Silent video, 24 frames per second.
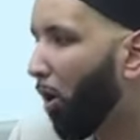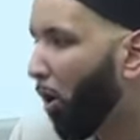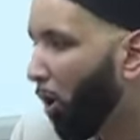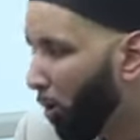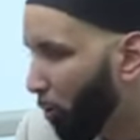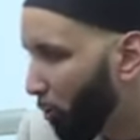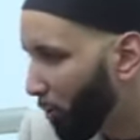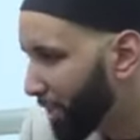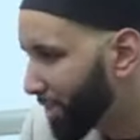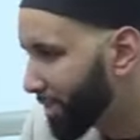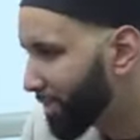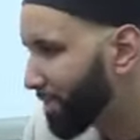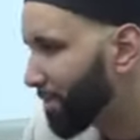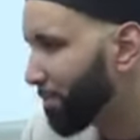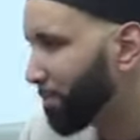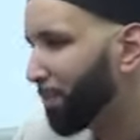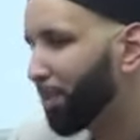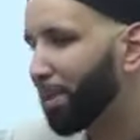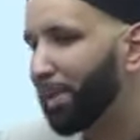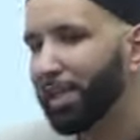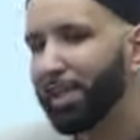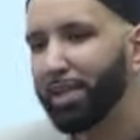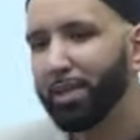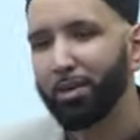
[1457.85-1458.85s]
always
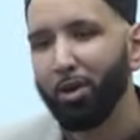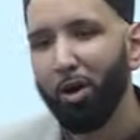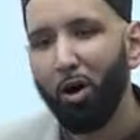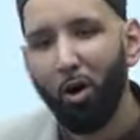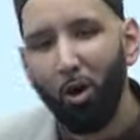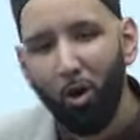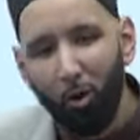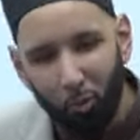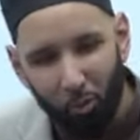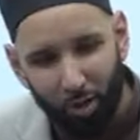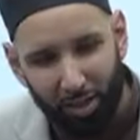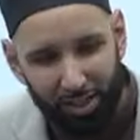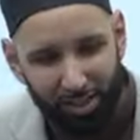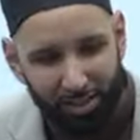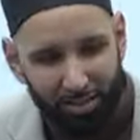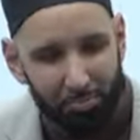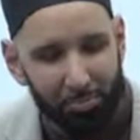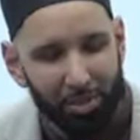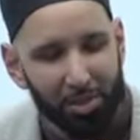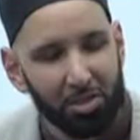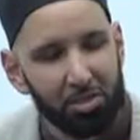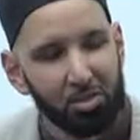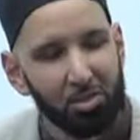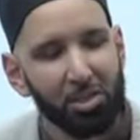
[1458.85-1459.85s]
depleted, always
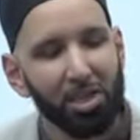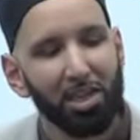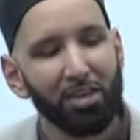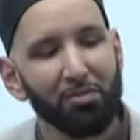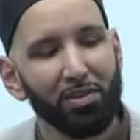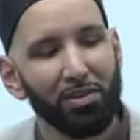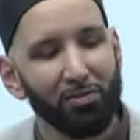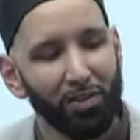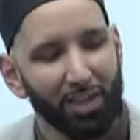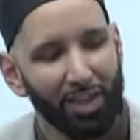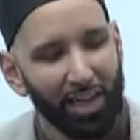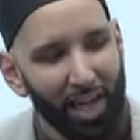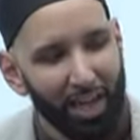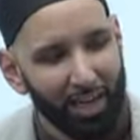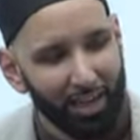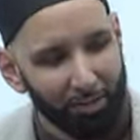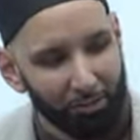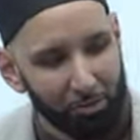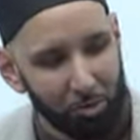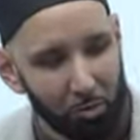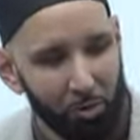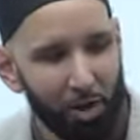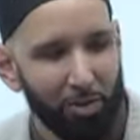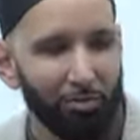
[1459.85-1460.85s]
diminished, even if
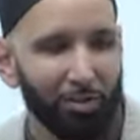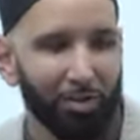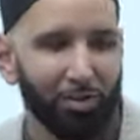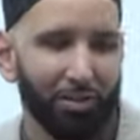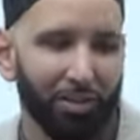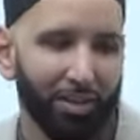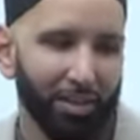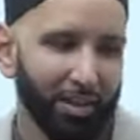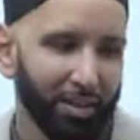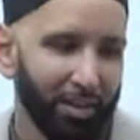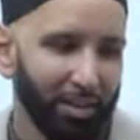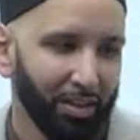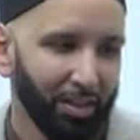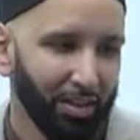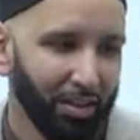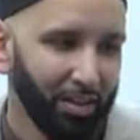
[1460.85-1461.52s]
Allah gives you everything.